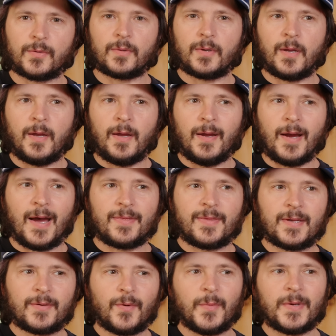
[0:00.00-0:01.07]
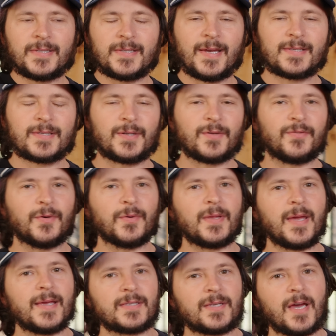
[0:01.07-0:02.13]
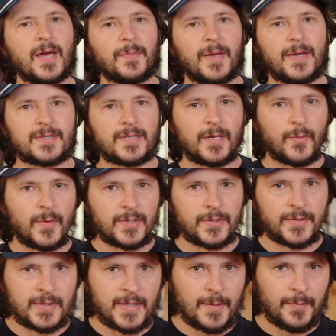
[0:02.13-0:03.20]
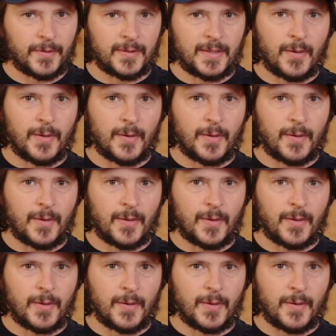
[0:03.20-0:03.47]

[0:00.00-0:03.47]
two, I think when we tasted a few of the hazy IPAs in the original sampling,